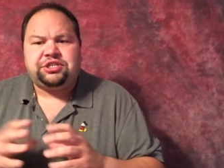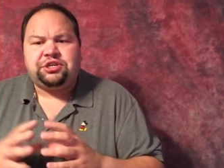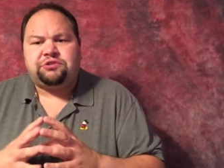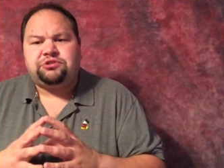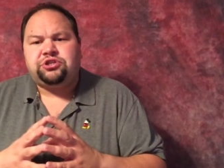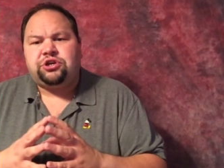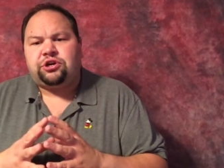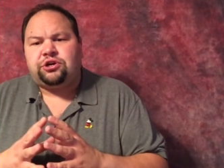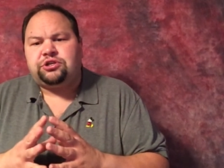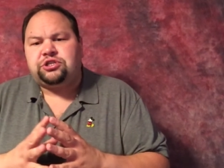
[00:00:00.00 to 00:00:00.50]
You know,
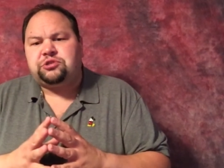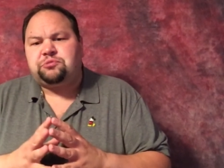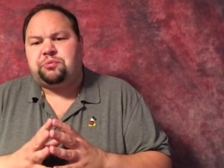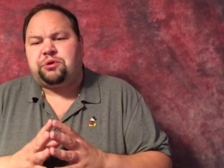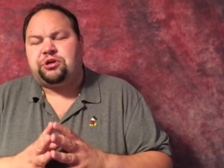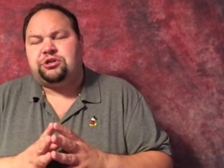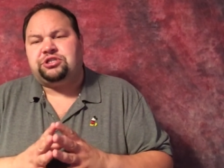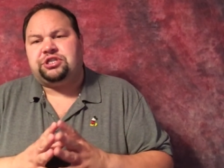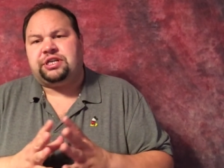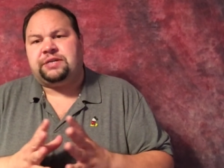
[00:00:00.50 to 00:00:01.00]
Charles
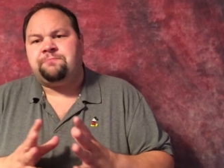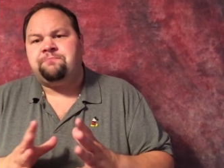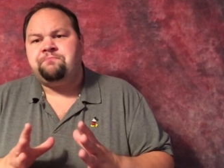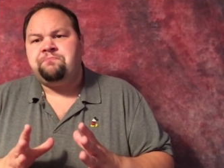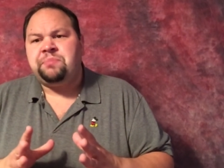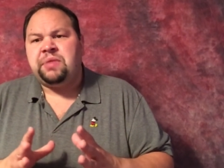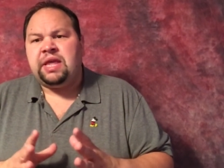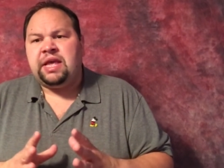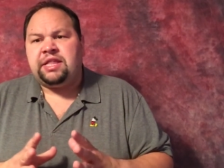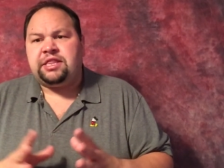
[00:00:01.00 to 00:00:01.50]
Spurgeon,
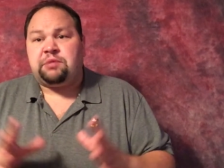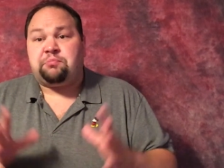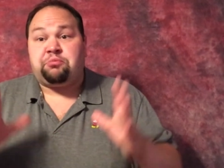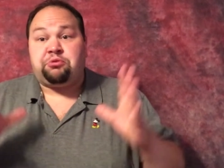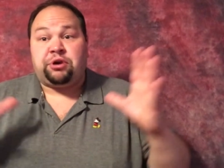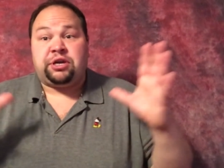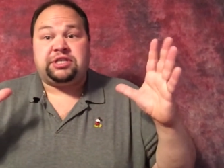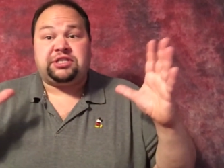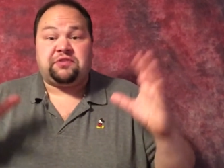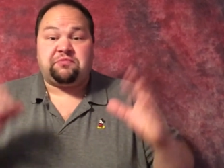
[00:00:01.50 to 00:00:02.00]
the
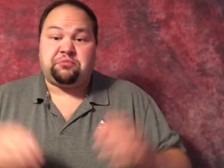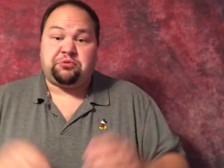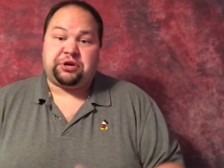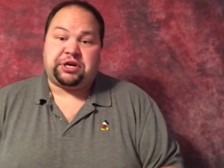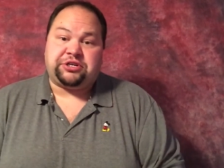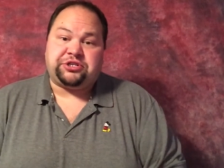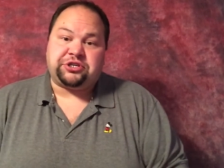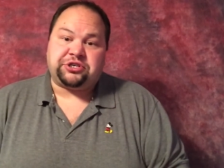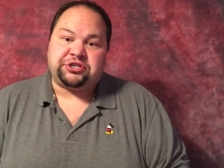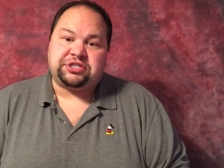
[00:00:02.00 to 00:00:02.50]
Prince of
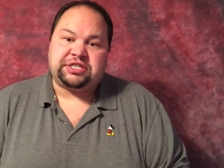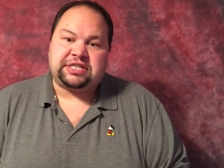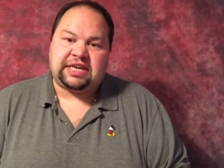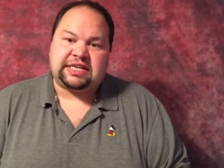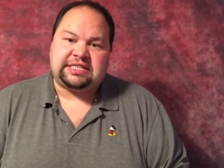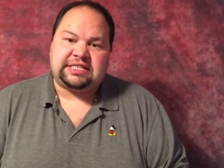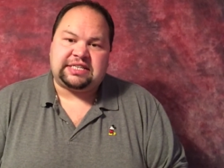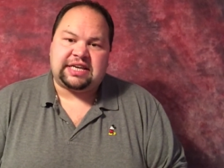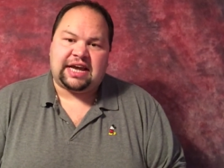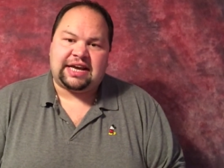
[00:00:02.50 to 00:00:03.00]
Preachers,
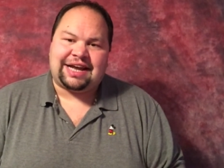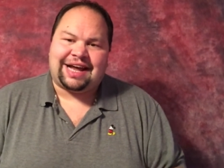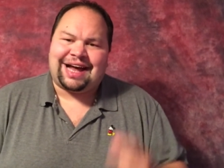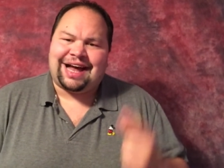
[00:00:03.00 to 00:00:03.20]
had said,